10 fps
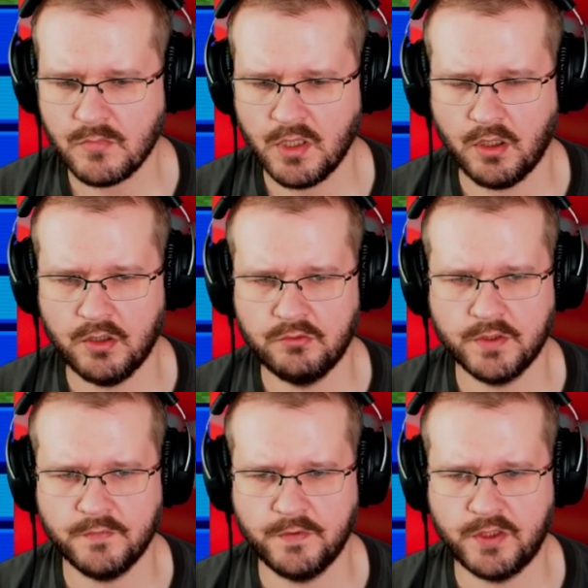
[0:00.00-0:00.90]

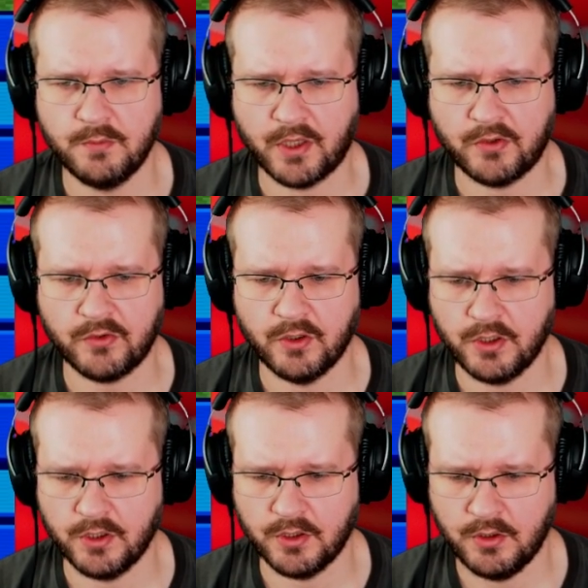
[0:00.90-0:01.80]
150, but it's on a
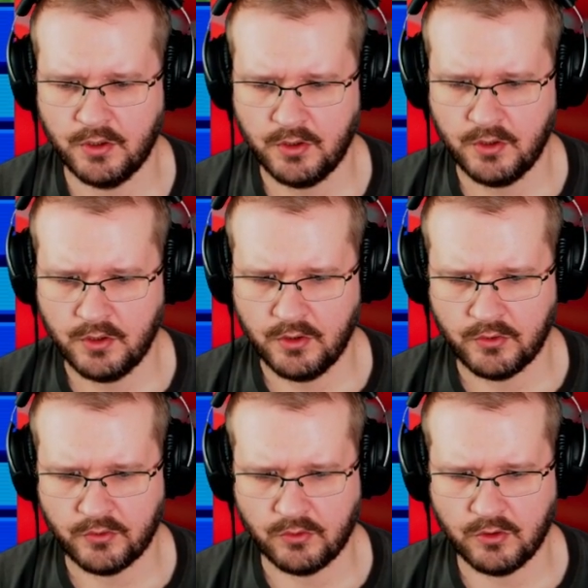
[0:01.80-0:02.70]
hill.
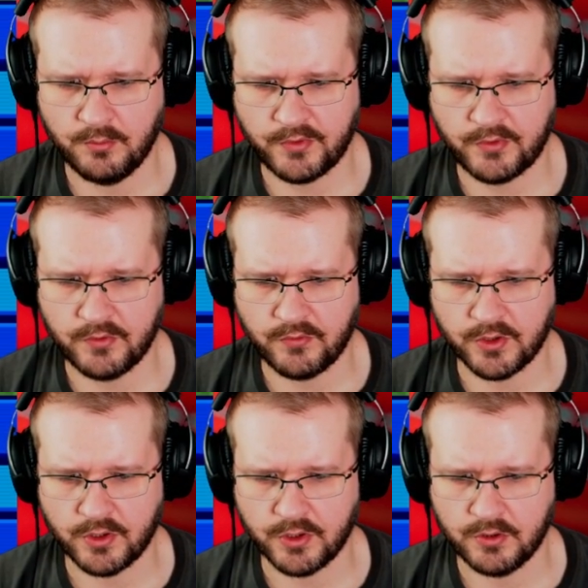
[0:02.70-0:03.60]
So compensate for the
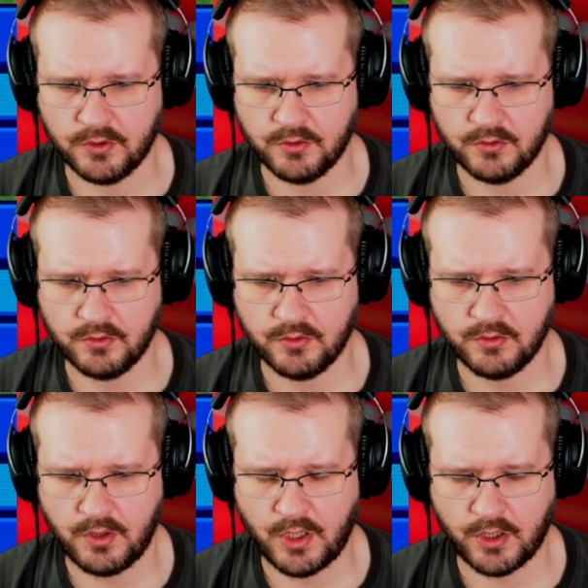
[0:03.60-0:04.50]
hill
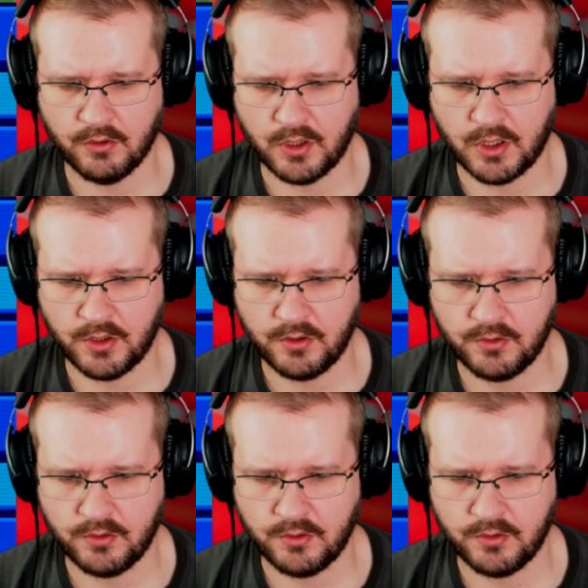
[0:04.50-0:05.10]
and go high.